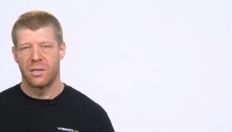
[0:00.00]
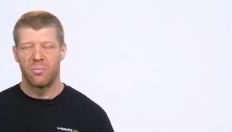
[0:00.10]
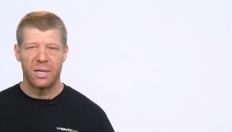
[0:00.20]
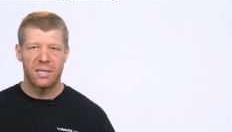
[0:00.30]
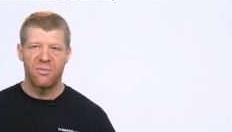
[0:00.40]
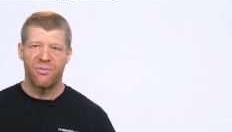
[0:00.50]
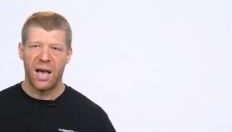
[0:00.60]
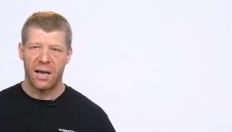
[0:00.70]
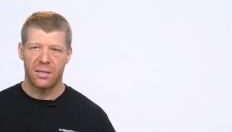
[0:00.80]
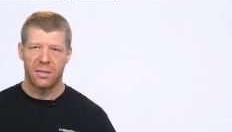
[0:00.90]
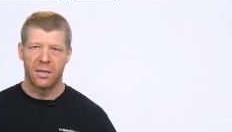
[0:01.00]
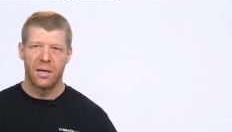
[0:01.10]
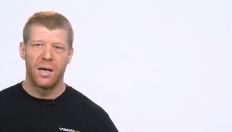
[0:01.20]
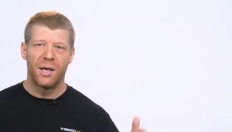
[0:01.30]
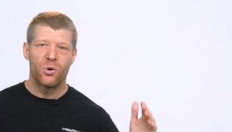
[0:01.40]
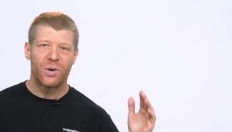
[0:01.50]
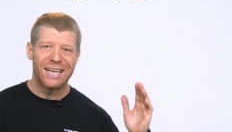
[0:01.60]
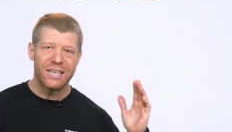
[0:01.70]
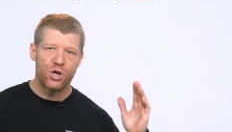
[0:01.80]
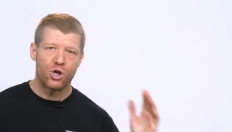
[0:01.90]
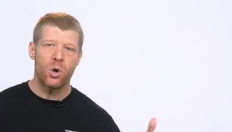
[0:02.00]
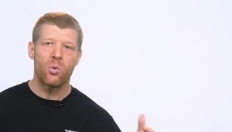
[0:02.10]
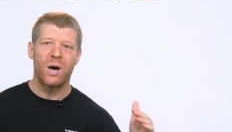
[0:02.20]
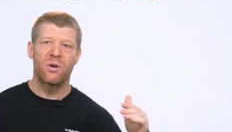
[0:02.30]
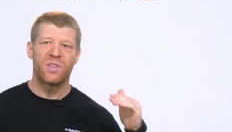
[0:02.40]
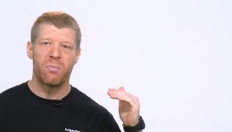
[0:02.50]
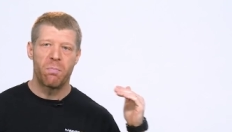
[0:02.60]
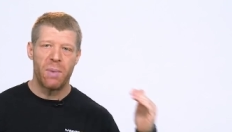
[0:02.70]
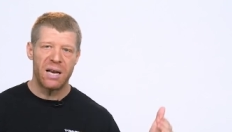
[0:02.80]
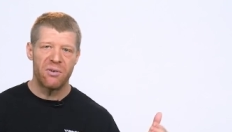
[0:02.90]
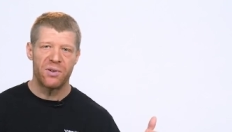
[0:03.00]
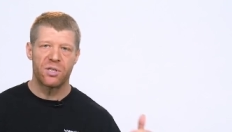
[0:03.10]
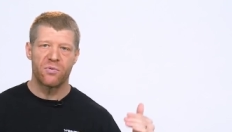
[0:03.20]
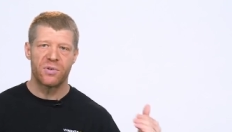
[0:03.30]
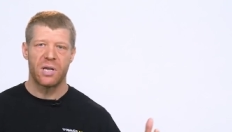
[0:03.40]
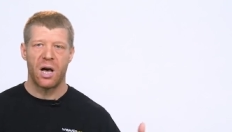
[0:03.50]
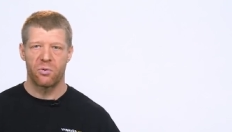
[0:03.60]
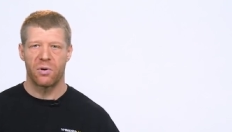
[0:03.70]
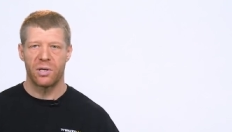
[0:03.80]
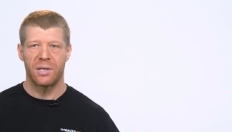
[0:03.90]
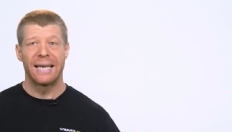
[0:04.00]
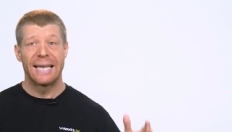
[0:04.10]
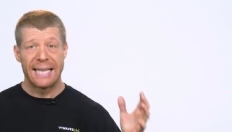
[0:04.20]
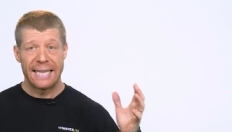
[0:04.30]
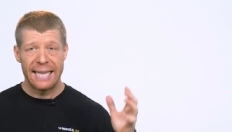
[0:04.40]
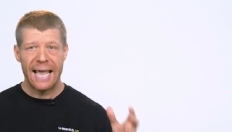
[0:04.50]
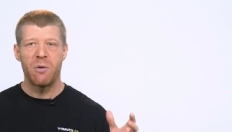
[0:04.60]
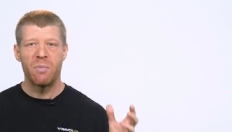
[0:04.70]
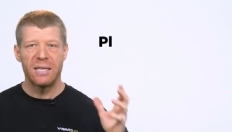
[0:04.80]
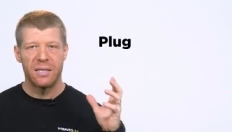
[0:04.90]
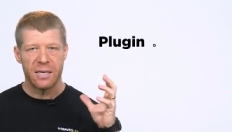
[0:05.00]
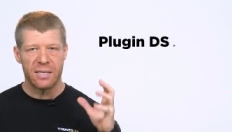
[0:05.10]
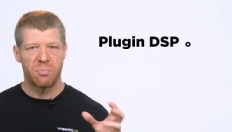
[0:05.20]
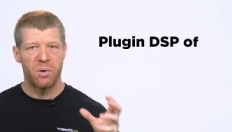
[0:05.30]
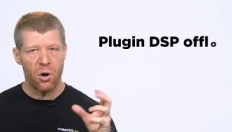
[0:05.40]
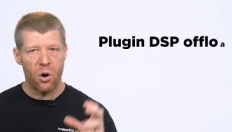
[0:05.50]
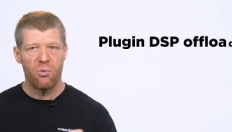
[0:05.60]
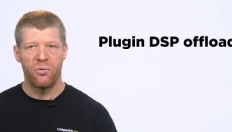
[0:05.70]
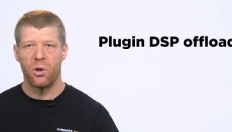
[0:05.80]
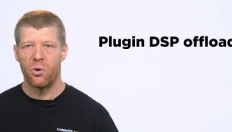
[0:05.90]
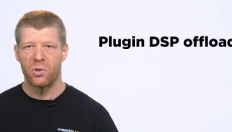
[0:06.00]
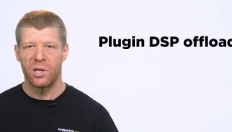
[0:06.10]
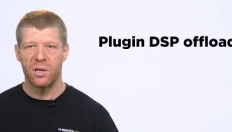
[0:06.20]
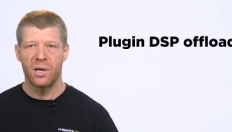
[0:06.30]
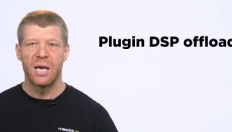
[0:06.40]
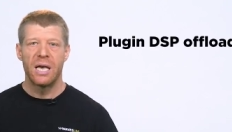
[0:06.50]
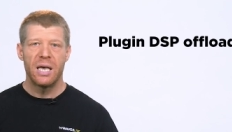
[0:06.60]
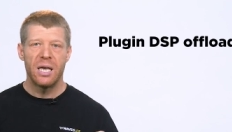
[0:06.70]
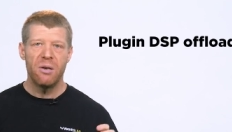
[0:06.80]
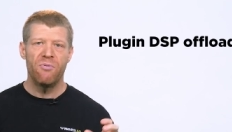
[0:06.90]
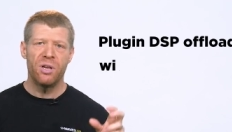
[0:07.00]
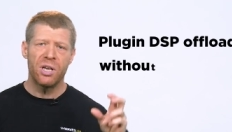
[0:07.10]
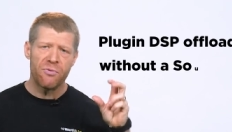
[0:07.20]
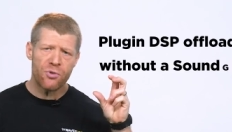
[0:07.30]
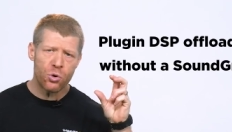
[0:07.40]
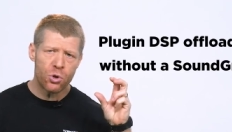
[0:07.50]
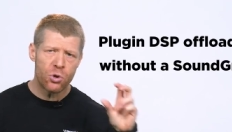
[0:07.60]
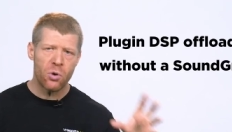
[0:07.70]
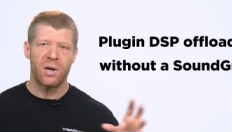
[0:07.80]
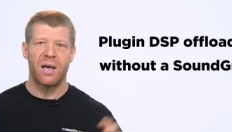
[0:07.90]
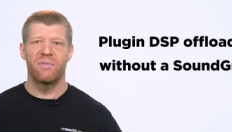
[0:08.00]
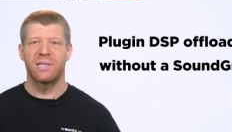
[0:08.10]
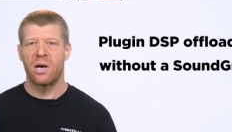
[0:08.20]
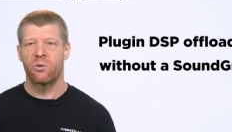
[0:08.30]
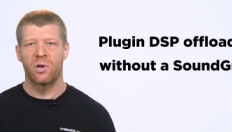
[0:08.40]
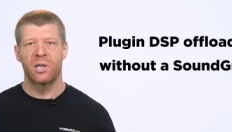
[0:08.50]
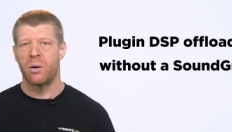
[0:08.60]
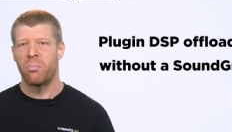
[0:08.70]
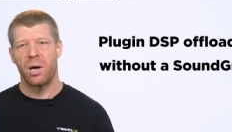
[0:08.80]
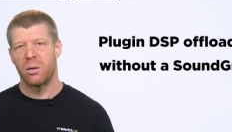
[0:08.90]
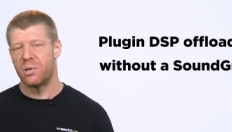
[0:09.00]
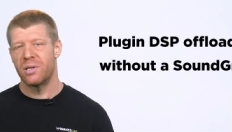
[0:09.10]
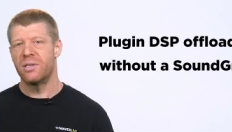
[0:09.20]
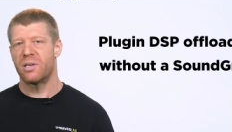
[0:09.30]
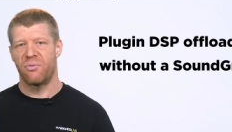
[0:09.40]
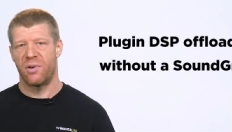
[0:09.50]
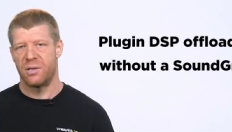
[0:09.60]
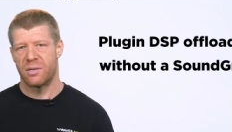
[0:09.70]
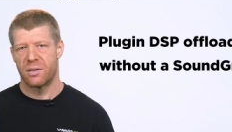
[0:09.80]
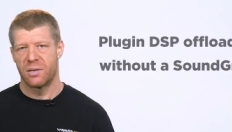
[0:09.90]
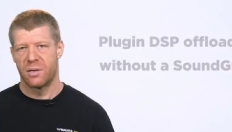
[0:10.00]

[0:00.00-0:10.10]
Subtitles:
But in fact, you can enjoy one of the benefits of SoundGrid, namely DSP offloading, even if you don't have a SoundGrid-compatible interface.